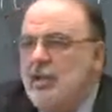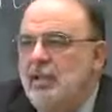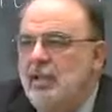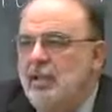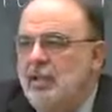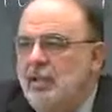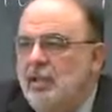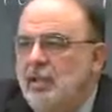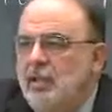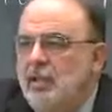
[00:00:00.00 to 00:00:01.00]

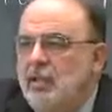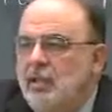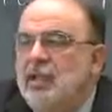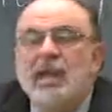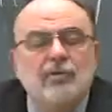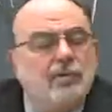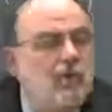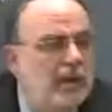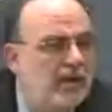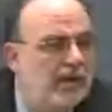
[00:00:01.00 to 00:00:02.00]
in town
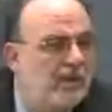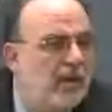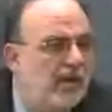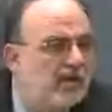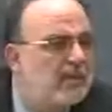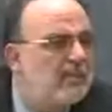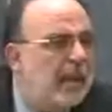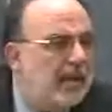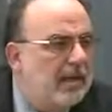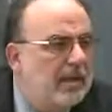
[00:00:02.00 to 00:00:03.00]
squares throughout
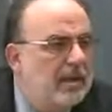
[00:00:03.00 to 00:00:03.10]
Spain.